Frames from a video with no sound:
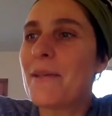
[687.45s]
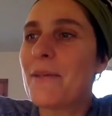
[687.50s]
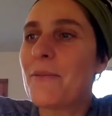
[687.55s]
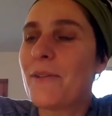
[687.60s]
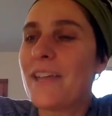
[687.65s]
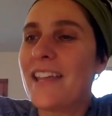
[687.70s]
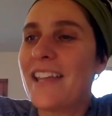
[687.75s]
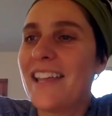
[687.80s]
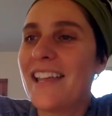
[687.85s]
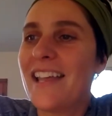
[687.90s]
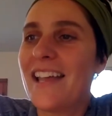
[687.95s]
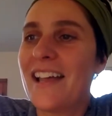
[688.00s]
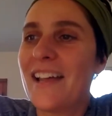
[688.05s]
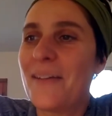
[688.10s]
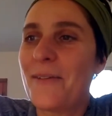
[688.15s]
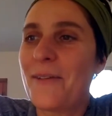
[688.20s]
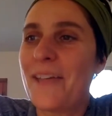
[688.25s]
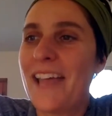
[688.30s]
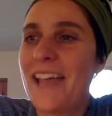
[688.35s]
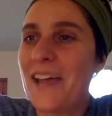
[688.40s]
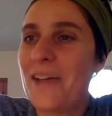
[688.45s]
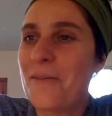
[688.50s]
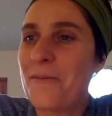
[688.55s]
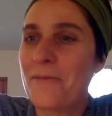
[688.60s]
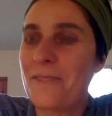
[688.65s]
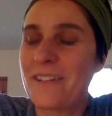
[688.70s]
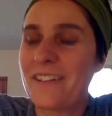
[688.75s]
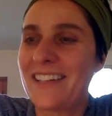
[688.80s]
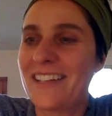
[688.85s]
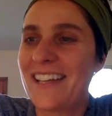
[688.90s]
mean, we we had a
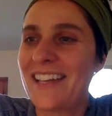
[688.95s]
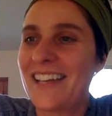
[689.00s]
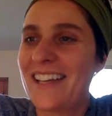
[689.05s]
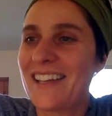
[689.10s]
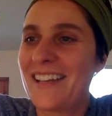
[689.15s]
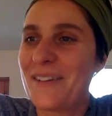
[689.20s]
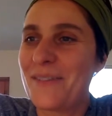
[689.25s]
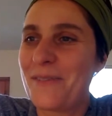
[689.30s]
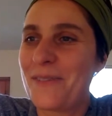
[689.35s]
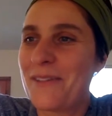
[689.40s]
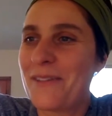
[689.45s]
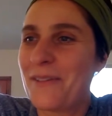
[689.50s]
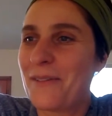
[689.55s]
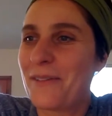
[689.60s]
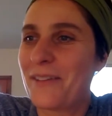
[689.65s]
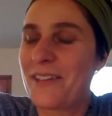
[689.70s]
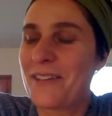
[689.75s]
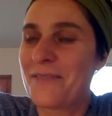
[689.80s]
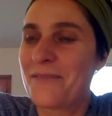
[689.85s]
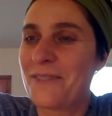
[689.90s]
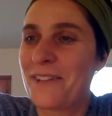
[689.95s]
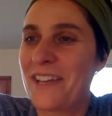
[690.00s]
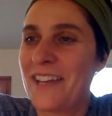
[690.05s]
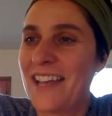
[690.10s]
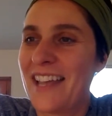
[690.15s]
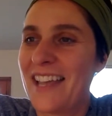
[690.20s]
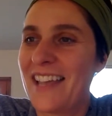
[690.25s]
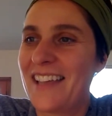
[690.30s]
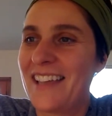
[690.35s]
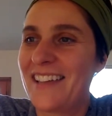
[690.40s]
really we have a really
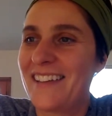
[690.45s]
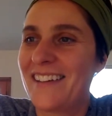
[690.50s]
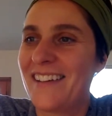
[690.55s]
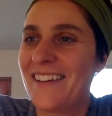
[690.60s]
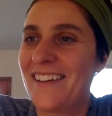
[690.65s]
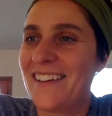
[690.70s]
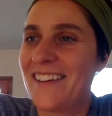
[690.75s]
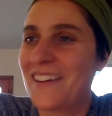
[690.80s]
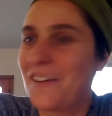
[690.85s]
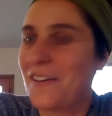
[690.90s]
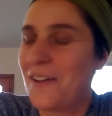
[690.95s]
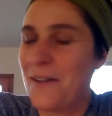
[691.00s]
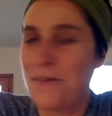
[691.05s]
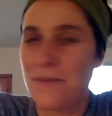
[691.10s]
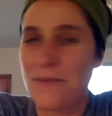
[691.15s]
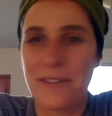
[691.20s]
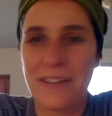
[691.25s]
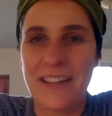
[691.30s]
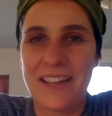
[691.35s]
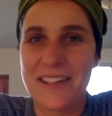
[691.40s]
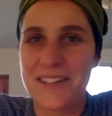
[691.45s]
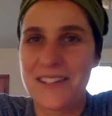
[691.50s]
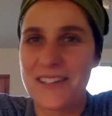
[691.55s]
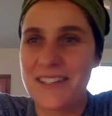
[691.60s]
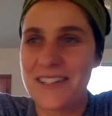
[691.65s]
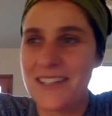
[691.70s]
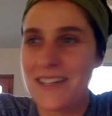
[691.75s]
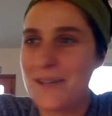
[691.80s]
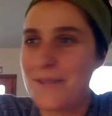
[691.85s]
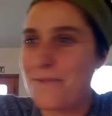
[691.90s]
funny on and off
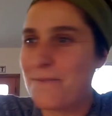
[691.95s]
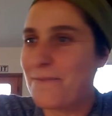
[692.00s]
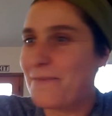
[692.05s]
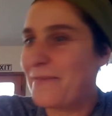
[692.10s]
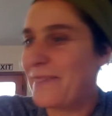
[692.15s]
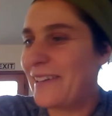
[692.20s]
relationship.